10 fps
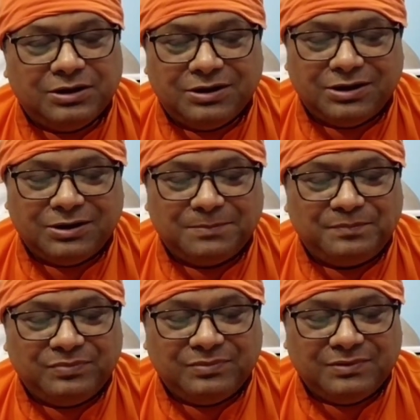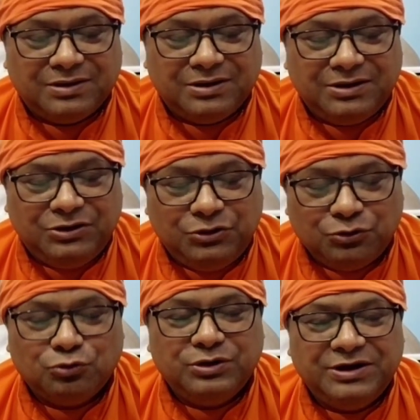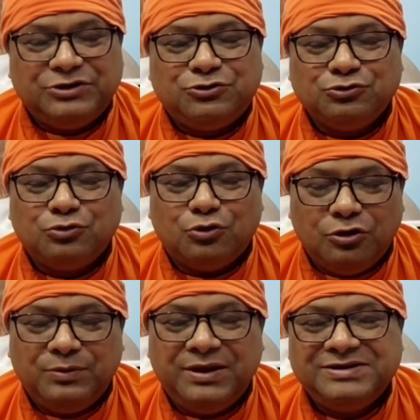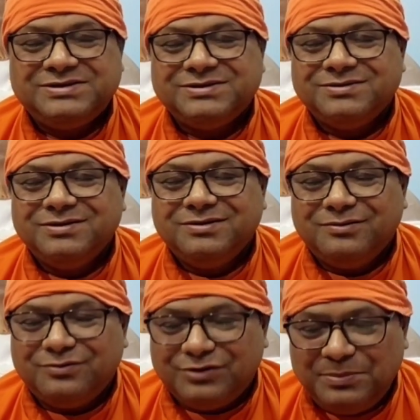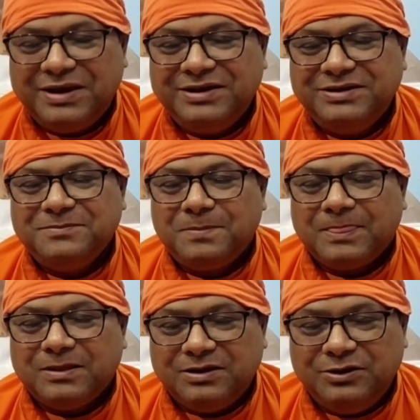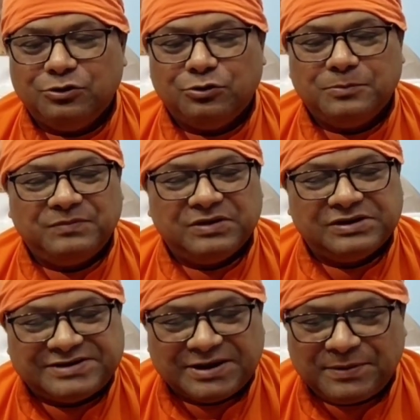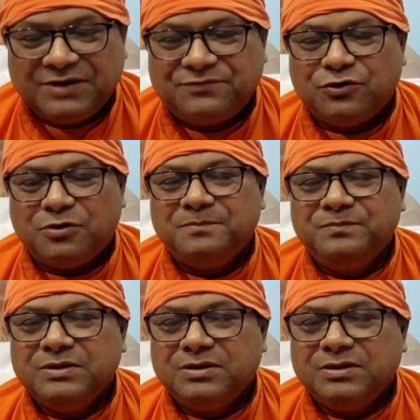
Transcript: uh, you need to always remain separate from